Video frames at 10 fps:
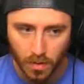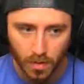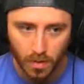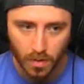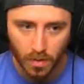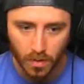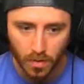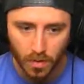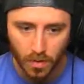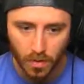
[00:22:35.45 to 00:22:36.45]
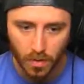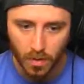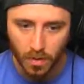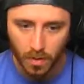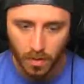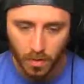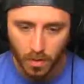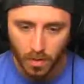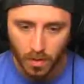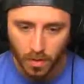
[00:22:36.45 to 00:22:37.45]

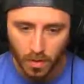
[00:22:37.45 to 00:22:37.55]
(no one is talking)